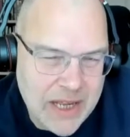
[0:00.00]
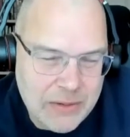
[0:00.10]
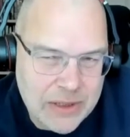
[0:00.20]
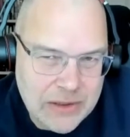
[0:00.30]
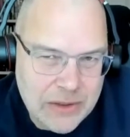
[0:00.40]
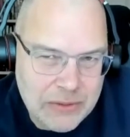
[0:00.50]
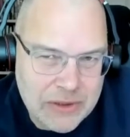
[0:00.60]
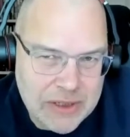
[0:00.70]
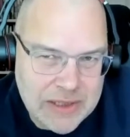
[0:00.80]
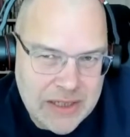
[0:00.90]
a high quality, low
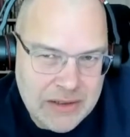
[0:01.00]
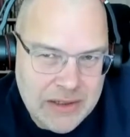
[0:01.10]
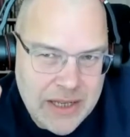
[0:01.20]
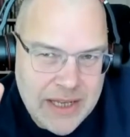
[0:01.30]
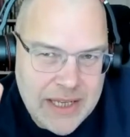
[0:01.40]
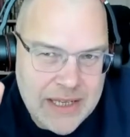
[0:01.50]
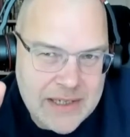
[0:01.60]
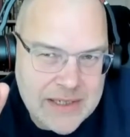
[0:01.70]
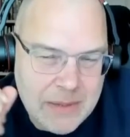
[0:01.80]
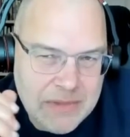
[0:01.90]
regret deal
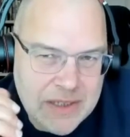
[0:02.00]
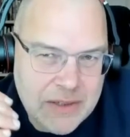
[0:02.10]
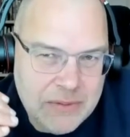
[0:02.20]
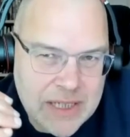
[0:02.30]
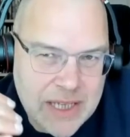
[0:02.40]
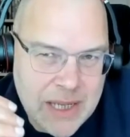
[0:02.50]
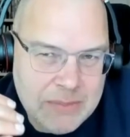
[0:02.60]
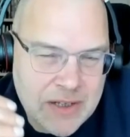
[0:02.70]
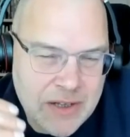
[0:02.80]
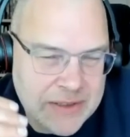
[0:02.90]
is something that we
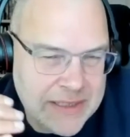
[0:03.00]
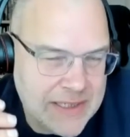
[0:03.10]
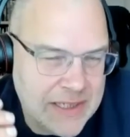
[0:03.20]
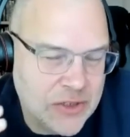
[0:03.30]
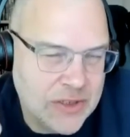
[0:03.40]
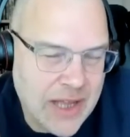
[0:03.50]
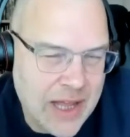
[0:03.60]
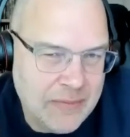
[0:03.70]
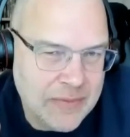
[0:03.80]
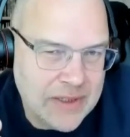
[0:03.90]
came to call decision
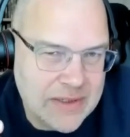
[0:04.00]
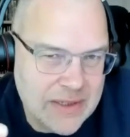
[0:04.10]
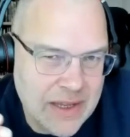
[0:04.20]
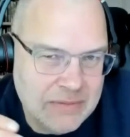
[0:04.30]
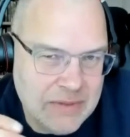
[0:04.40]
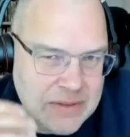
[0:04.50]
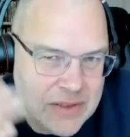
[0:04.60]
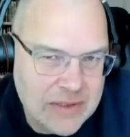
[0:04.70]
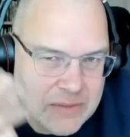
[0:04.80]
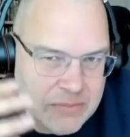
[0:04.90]
confidence. And, and
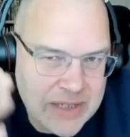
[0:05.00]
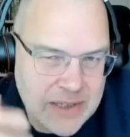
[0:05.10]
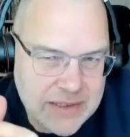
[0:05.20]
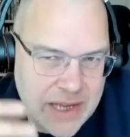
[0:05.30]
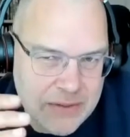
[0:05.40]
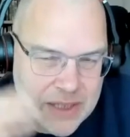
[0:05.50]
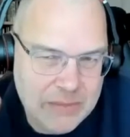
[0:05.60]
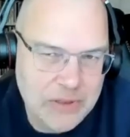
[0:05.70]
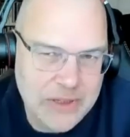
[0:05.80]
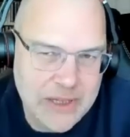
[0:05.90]
just to break that down, and we
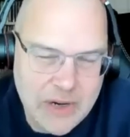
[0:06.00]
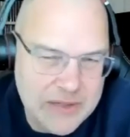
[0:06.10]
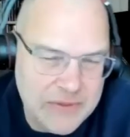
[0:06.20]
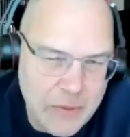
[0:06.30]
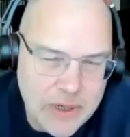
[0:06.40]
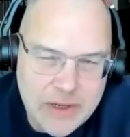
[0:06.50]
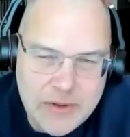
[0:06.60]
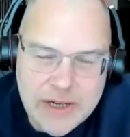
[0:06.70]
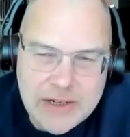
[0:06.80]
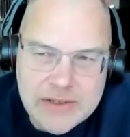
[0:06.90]
can pull it apart if you want to
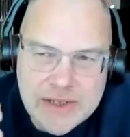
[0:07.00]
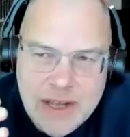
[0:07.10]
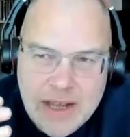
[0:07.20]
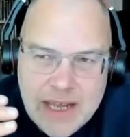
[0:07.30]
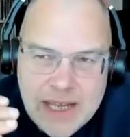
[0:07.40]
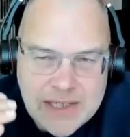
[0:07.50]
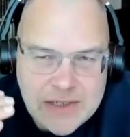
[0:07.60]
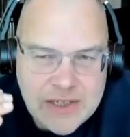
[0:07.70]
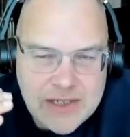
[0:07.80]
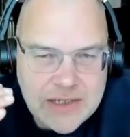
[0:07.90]
go there, is
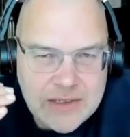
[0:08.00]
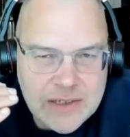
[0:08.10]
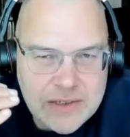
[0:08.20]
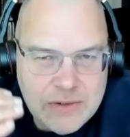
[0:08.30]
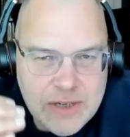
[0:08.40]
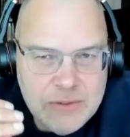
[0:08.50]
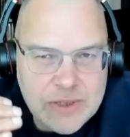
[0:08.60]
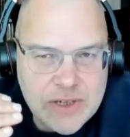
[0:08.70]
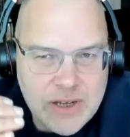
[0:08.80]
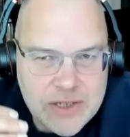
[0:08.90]
essentially it's the degree to
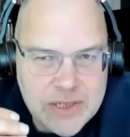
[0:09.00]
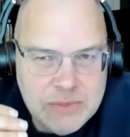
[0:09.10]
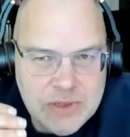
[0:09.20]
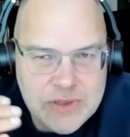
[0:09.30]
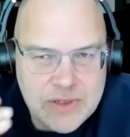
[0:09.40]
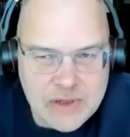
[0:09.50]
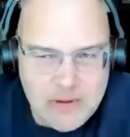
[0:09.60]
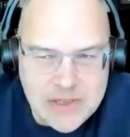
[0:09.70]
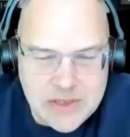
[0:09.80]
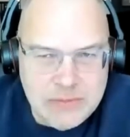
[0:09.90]
which customers
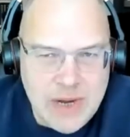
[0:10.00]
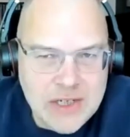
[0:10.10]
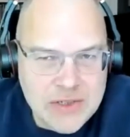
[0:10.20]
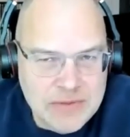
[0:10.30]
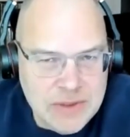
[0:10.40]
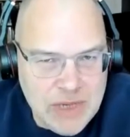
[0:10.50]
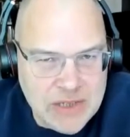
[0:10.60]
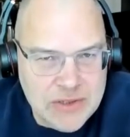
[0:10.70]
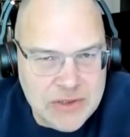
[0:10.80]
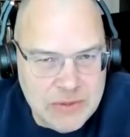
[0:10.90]
across a range of
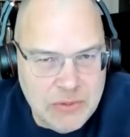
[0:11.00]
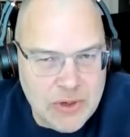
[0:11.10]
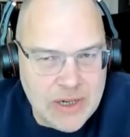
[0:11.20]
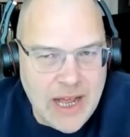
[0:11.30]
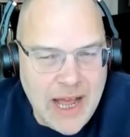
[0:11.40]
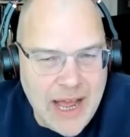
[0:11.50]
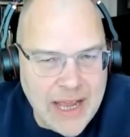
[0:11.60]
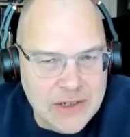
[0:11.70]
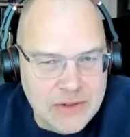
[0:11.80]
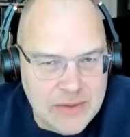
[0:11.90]
dimensions report a
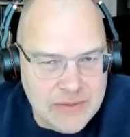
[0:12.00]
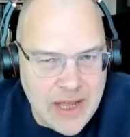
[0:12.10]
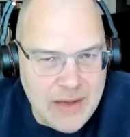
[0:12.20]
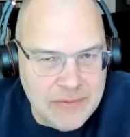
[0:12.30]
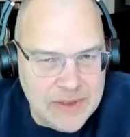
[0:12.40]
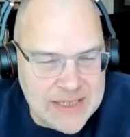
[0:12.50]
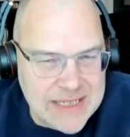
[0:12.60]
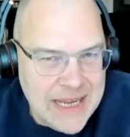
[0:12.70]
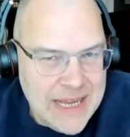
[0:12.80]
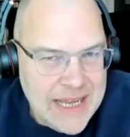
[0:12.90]
high degree of confidence